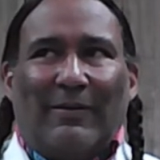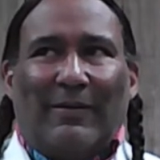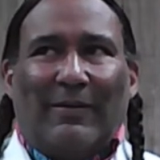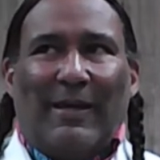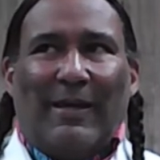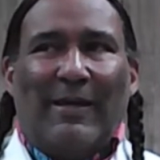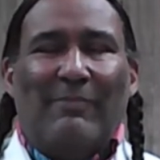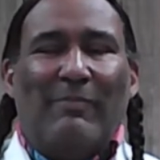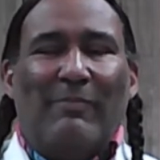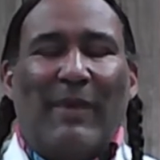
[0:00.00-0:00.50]

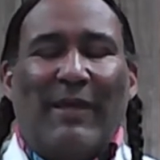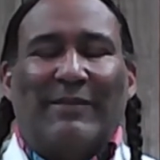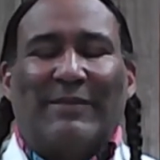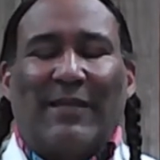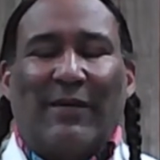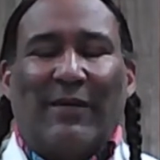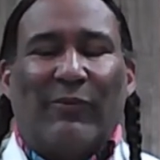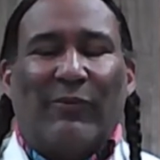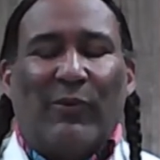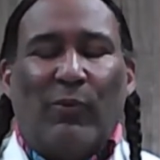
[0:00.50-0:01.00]

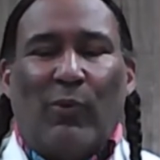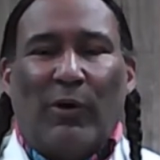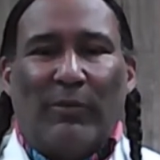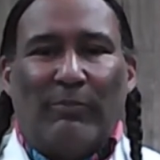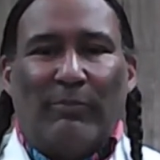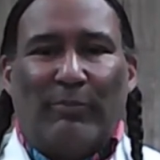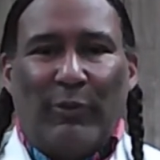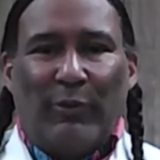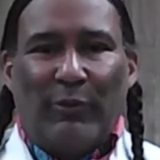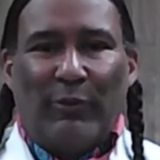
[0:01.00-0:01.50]

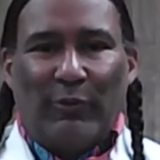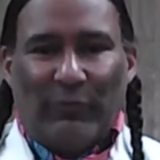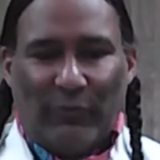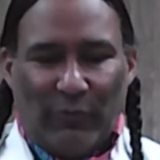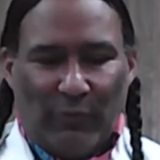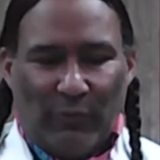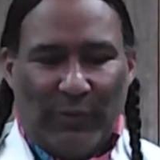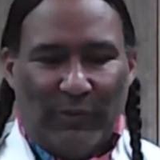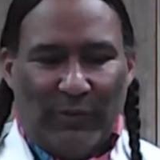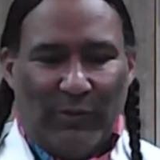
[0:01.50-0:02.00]
everyone
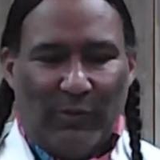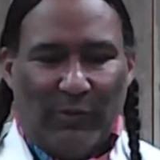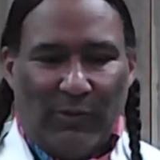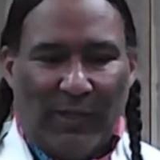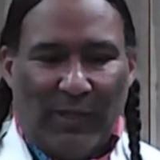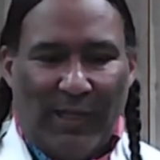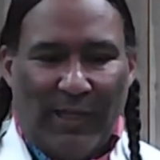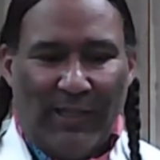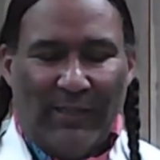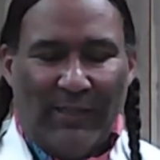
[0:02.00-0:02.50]
beautiful when you're
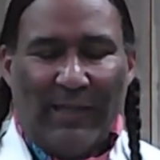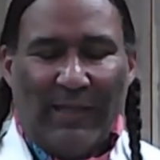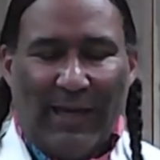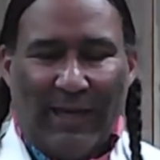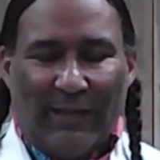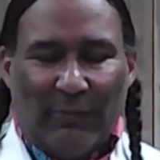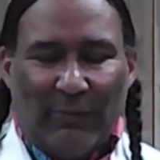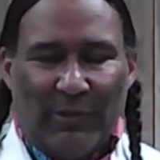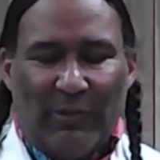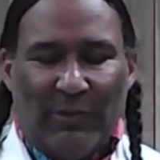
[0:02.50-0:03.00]
in
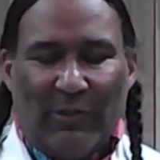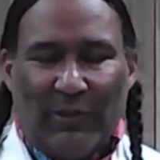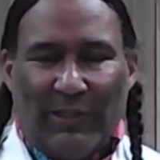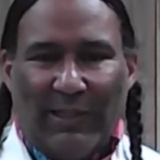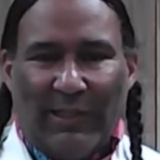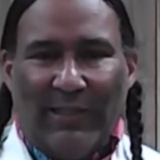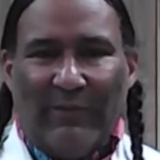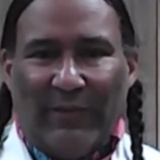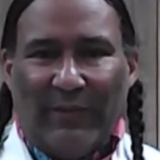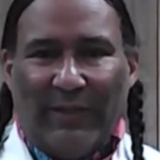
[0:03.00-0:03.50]
that, when you're
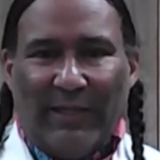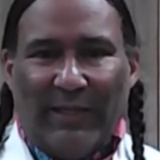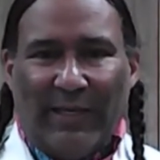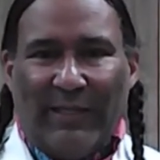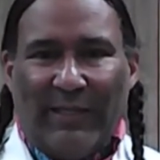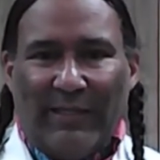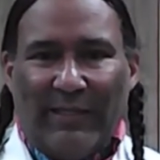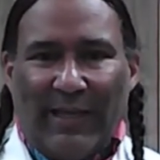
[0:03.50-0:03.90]
living in